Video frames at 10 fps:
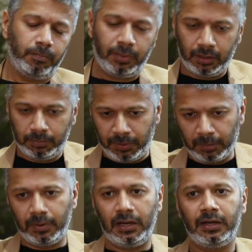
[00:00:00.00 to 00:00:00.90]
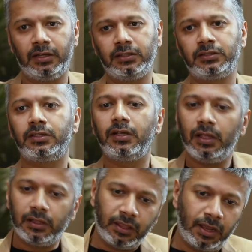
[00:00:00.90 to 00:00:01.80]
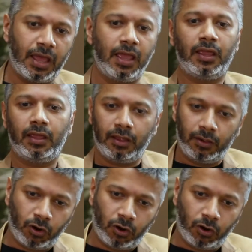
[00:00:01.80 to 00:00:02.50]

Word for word: big, big builders, then I